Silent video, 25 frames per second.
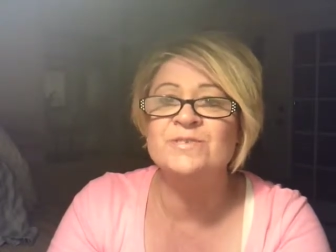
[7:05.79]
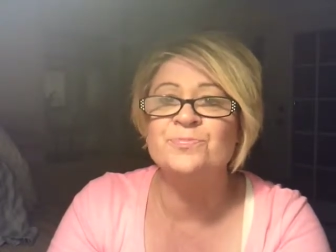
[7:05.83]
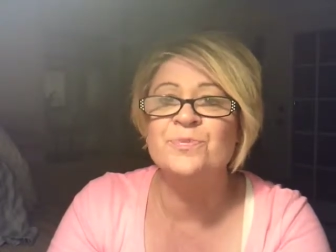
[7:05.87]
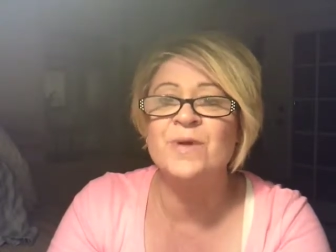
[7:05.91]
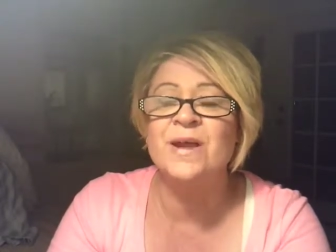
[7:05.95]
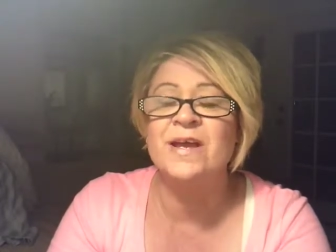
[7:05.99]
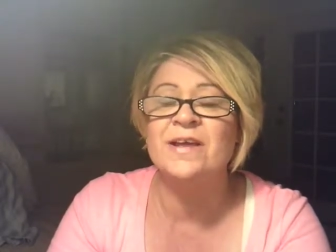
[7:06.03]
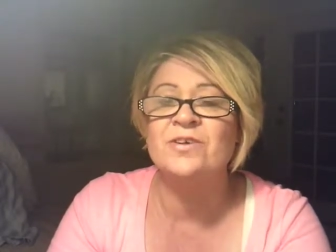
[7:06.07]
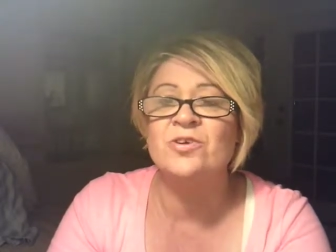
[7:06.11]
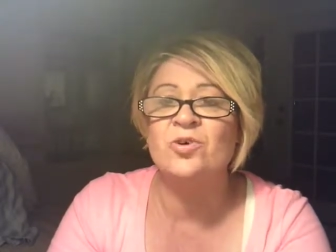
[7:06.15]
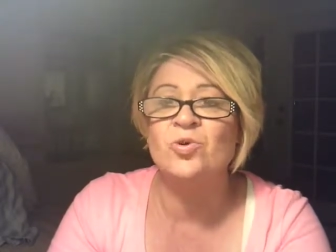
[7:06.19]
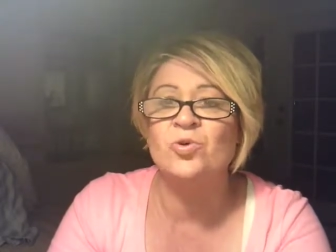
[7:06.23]

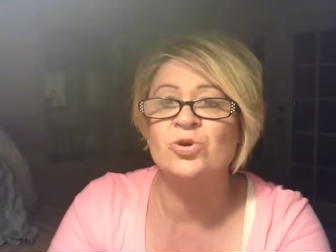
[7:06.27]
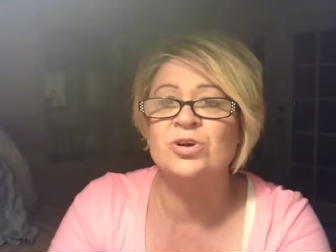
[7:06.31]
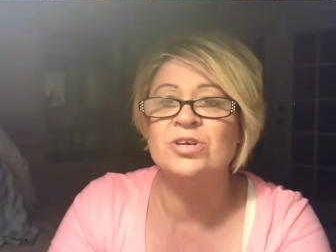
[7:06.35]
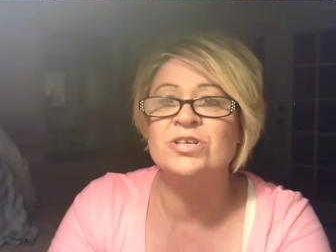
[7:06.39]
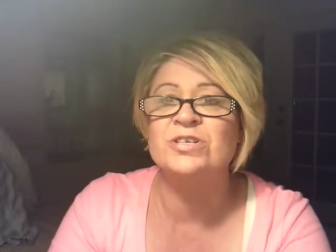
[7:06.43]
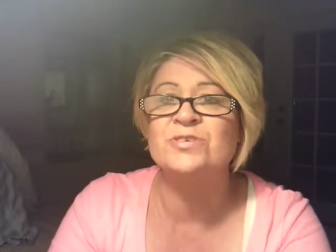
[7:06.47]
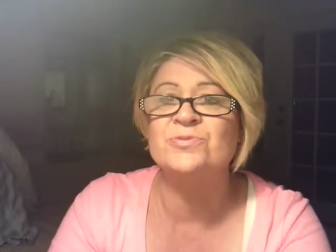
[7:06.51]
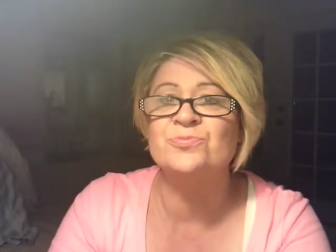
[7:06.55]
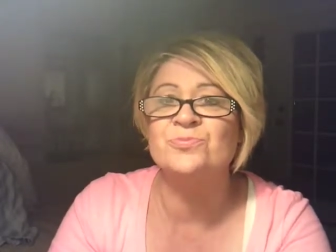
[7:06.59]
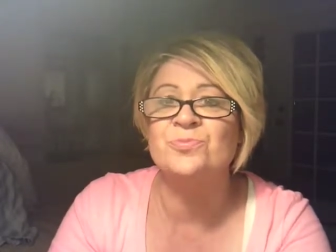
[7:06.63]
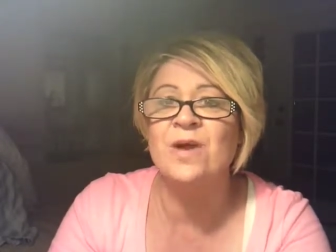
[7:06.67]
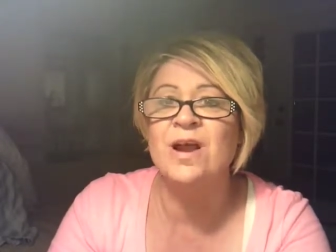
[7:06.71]
red
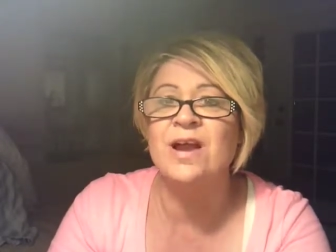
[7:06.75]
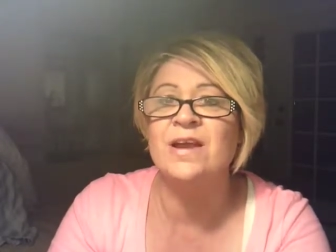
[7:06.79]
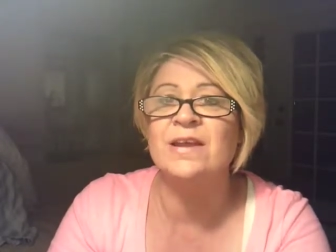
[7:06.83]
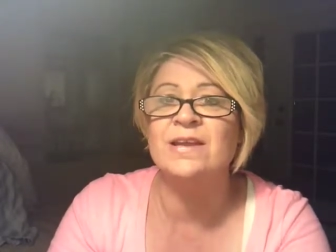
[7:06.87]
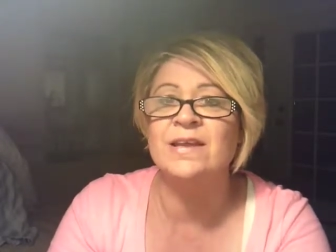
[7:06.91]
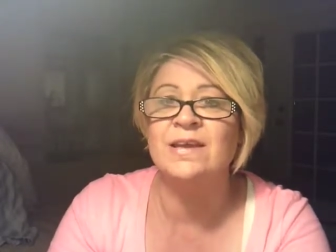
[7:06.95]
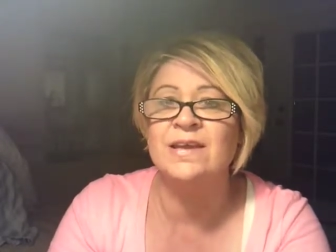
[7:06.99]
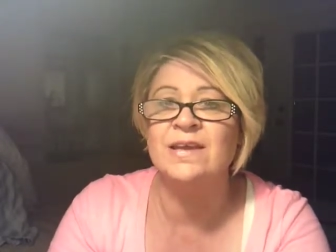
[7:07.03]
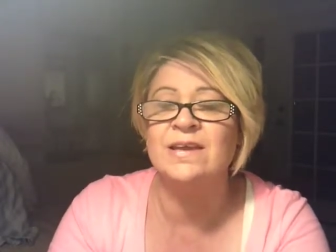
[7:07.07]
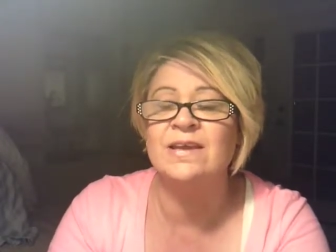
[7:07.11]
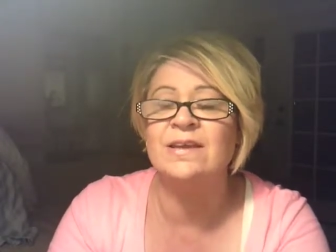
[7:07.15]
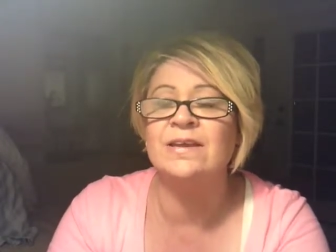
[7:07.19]
horse right
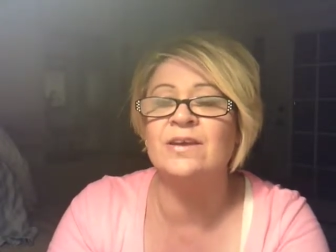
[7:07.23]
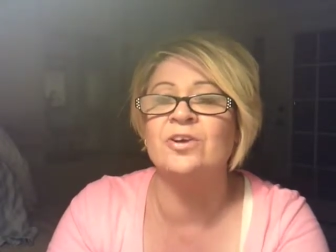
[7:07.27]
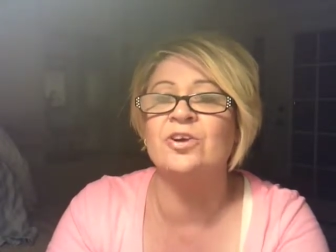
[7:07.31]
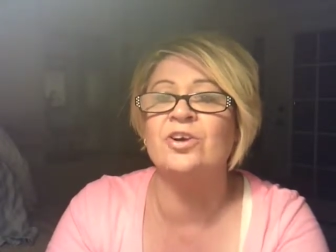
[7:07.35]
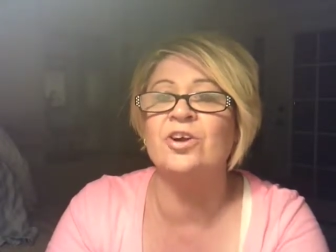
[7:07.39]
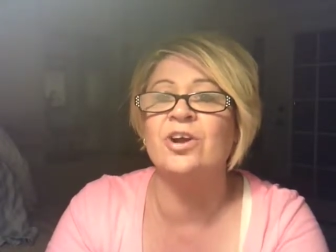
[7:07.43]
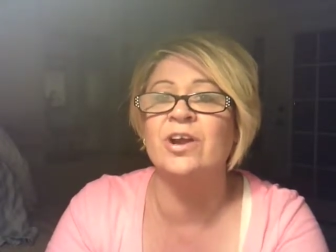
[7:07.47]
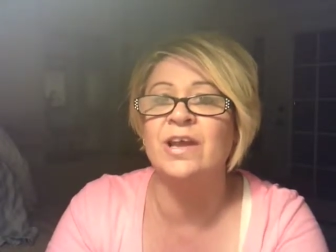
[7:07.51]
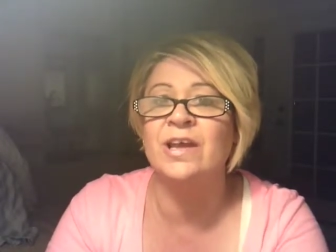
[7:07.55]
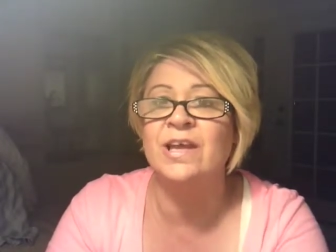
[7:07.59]
here